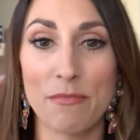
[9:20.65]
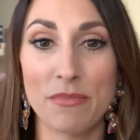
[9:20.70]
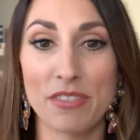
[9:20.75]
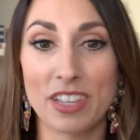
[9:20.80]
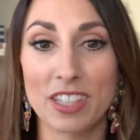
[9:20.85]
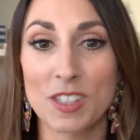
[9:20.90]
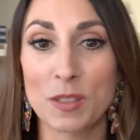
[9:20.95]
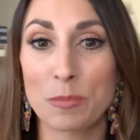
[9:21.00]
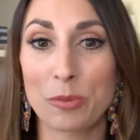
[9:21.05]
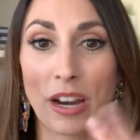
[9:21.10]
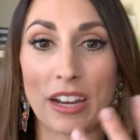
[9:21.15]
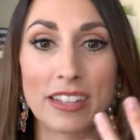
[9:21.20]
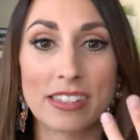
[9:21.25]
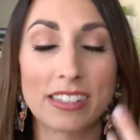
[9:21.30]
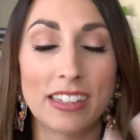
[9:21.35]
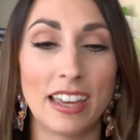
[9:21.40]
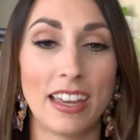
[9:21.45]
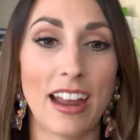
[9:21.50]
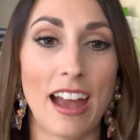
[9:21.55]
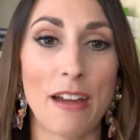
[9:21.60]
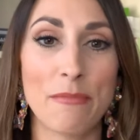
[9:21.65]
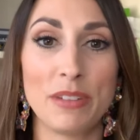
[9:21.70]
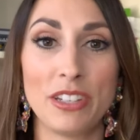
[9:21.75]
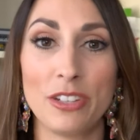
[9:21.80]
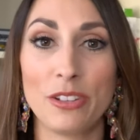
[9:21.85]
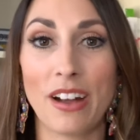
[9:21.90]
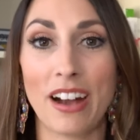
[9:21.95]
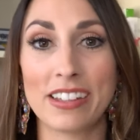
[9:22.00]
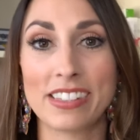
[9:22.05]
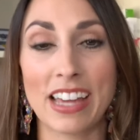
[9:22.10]
This bracelet, I mean,
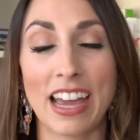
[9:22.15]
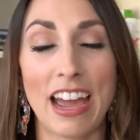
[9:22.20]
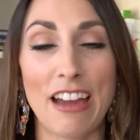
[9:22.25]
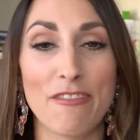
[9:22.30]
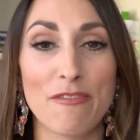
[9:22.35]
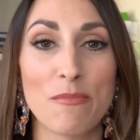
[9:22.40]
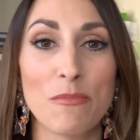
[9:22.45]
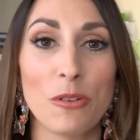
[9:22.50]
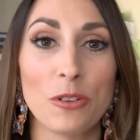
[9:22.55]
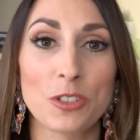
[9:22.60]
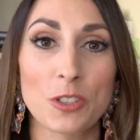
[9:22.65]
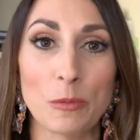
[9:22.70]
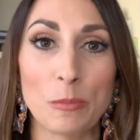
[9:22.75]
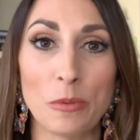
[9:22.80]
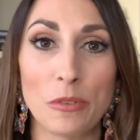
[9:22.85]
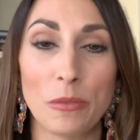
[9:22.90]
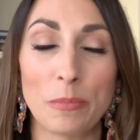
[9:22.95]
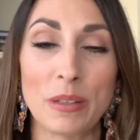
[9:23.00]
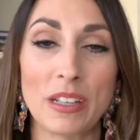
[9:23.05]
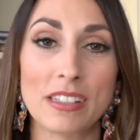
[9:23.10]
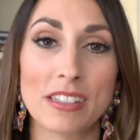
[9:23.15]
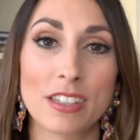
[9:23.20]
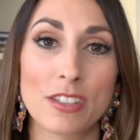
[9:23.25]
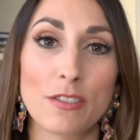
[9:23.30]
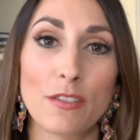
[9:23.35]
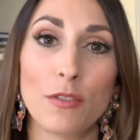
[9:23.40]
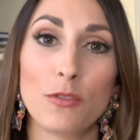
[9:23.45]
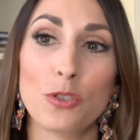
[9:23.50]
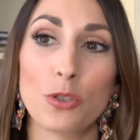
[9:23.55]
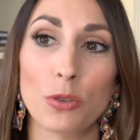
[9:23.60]
you guys, I have multiple pieces
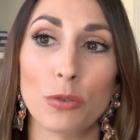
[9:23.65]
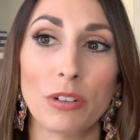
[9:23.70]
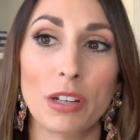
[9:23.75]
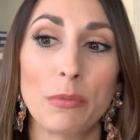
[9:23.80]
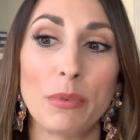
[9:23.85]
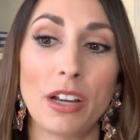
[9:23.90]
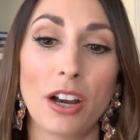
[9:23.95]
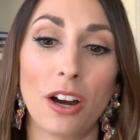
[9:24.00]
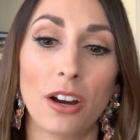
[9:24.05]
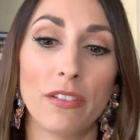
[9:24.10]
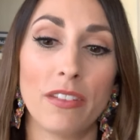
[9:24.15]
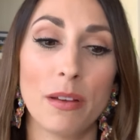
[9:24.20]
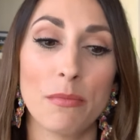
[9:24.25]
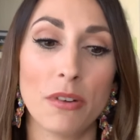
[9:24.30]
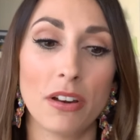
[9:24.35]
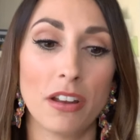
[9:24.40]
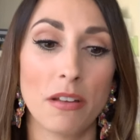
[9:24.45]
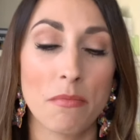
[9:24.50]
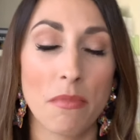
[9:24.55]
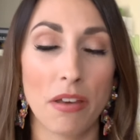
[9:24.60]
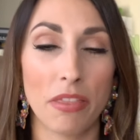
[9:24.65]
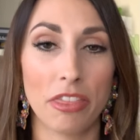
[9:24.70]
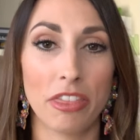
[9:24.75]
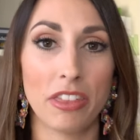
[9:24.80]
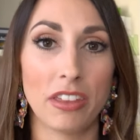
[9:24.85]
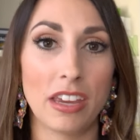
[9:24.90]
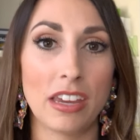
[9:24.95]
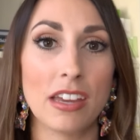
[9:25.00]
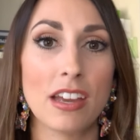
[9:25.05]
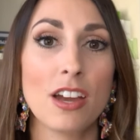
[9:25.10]
of jewelry. We earn them on a
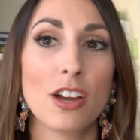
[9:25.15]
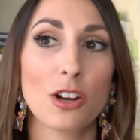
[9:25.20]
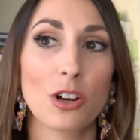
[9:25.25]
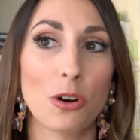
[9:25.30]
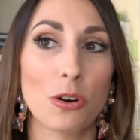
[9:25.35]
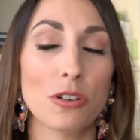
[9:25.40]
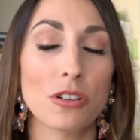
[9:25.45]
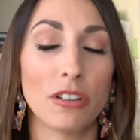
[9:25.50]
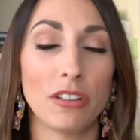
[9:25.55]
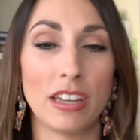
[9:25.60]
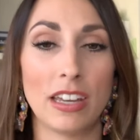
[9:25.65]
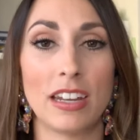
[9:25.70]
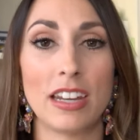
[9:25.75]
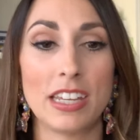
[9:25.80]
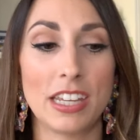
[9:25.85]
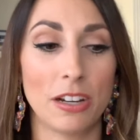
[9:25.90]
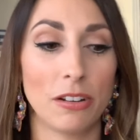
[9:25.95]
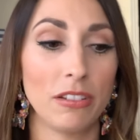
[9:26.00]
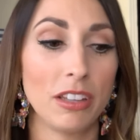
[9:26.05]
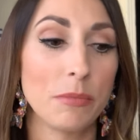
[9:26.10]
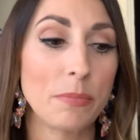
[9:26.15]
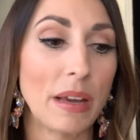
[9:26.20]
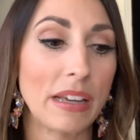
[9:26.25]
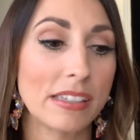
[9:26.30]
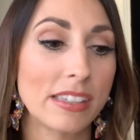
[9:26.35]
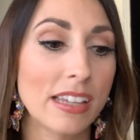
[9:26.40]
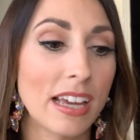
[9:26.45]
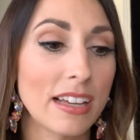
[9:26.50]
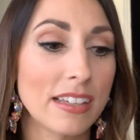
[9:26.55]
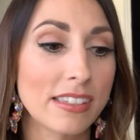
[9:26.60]
monthly, quarterly, and a yearly
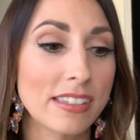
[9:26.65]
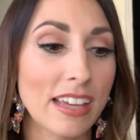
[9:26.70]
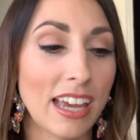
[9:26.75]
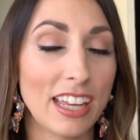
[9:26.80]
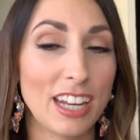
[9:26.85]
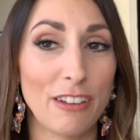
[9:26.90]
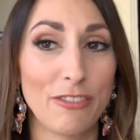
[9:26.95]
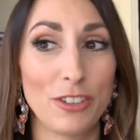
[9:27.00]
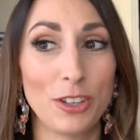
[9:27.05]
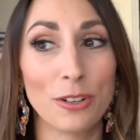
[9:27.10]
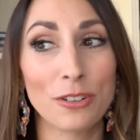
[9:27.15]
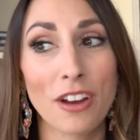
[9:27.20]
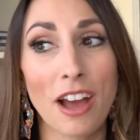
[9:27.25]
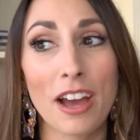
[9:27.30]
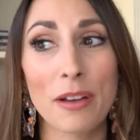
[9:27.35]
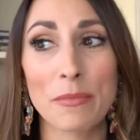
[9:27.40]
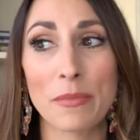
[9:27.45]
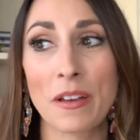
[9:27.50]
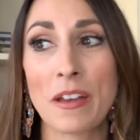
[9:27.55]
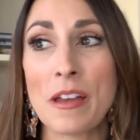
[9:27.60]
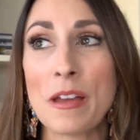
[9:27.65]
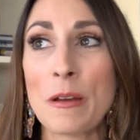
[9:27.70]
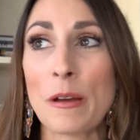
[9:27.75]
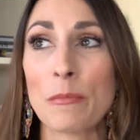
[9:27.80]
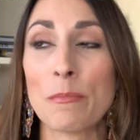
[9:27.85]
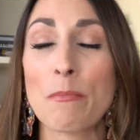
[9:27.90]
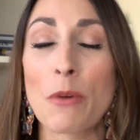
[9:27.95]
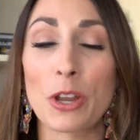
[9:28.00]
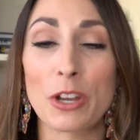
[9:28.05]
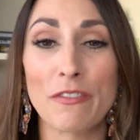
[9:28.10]
basis. And if you're not
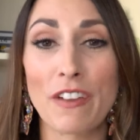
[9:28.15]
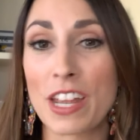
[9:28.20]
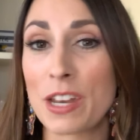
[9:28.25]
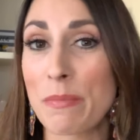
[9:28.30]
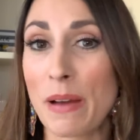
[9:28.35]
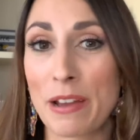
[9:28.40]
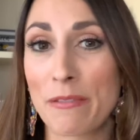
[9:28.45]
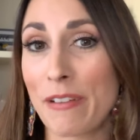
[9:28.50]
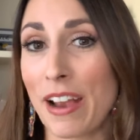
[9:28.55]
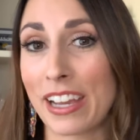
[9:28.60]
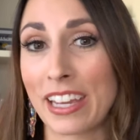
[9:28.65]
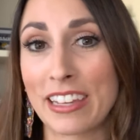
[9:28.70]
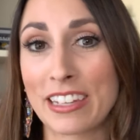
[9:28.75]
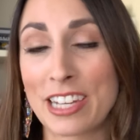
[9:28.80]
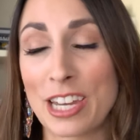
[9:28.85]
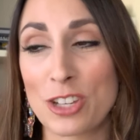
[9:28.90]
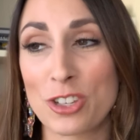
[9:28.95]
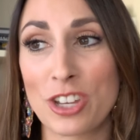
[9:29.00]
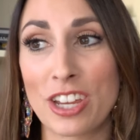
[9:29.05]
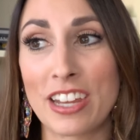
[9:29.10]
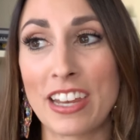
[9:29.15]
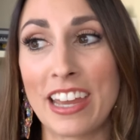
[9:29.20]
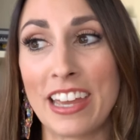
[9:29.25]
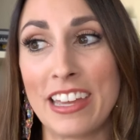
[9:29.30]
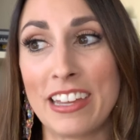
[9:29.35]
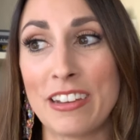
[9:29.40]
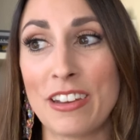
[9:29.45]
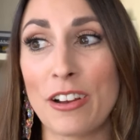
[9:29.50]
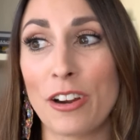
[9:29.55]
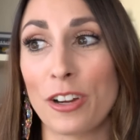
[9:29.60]
motivated by recognition
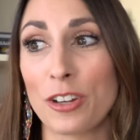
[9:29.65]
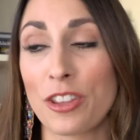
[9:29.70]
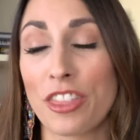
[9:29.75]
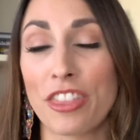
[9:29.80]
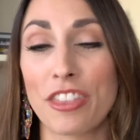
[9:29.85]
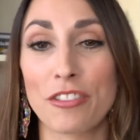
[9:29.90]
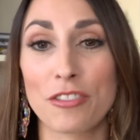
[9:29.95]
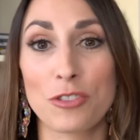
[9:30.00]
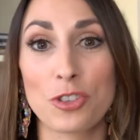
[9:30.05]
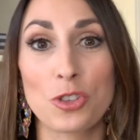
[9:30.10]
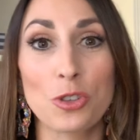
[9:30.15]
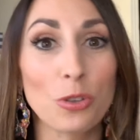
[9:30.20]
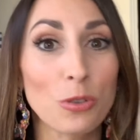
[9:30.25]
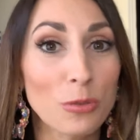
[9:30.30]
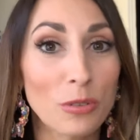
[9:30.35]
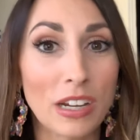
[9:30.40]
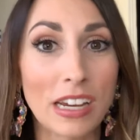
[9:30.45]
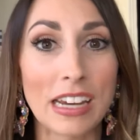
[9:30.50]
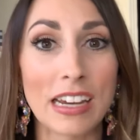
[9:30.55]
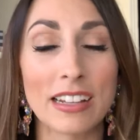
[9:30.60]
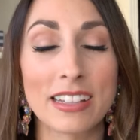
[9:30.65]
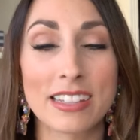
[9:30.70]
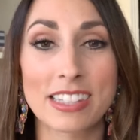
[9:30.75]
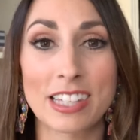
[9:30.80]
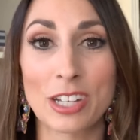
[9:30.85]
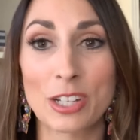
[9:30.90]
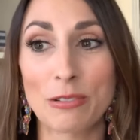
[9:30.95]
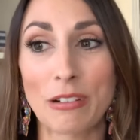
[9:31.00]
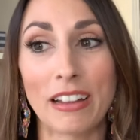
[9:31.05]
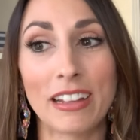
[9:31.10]
and or jewelry and
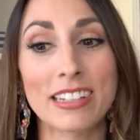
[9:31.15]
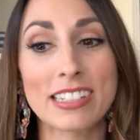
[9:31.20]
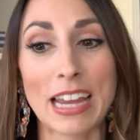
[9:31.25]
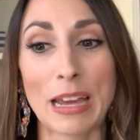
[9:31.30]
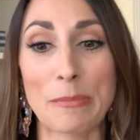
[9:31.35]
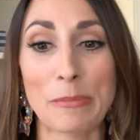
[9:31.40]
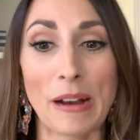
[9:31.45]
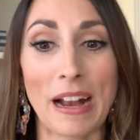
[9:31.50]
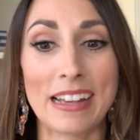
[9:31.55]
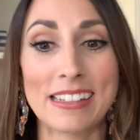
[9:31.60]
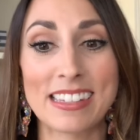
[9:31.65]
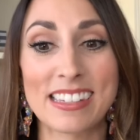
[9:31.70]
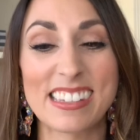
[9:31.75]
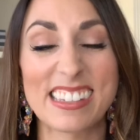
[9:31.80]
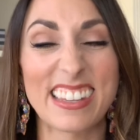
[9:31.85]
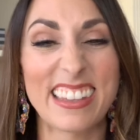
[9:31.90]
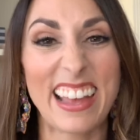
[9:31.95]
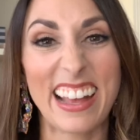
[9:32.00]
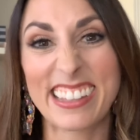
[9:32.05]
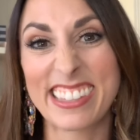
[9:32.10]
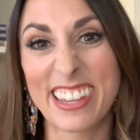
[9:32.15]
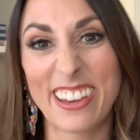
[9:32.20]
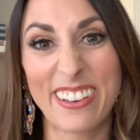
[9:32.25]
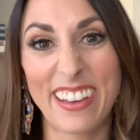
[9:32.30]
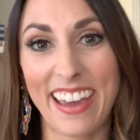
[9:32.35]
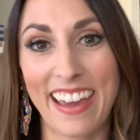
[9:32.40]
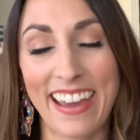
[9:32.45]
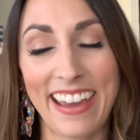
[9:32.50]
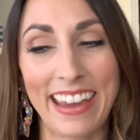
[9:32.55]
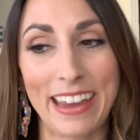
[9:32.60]
Cinderella type prizes, then that's
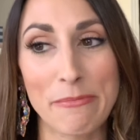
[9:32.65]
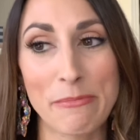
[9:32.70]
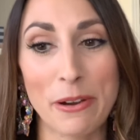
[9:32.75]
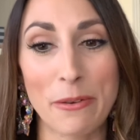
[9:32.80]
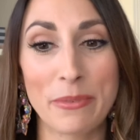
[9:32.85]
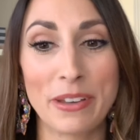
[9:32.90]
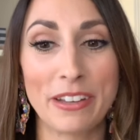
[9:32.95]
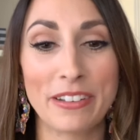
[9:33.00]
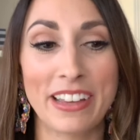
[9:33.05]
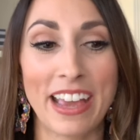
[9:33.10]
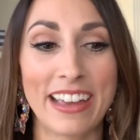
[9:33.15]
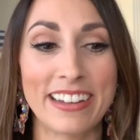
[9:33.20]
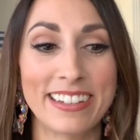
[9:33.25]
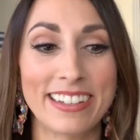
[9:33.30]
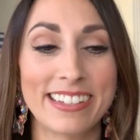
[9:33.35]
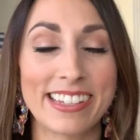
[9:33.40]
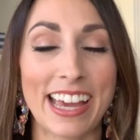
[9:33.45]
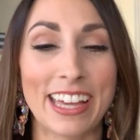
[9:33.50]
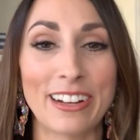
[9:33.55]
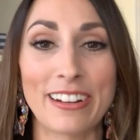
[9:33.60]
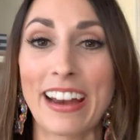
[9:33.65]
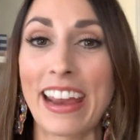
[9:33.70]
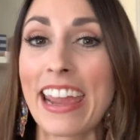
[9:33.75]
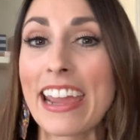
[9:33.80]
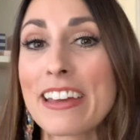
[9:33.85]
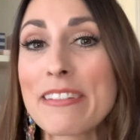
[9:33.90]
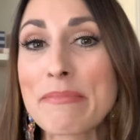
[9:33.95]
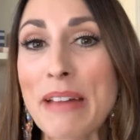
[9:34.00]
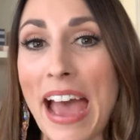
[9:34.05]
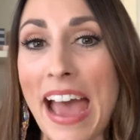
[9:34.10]
okay. But we get designer
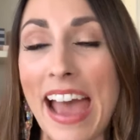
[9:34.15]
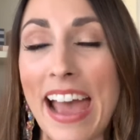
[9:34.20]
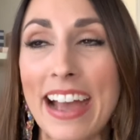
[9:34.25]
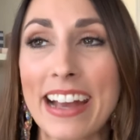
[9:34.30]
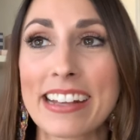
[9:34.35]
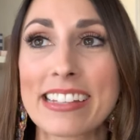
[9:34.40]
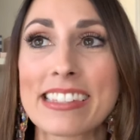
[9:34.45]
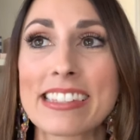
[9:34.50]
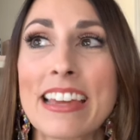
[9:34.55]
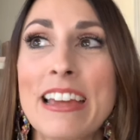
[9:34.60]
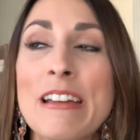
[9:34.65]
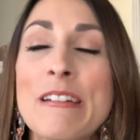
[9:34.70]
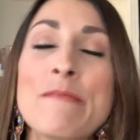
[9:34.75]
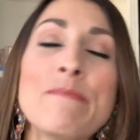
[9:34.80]
handbags,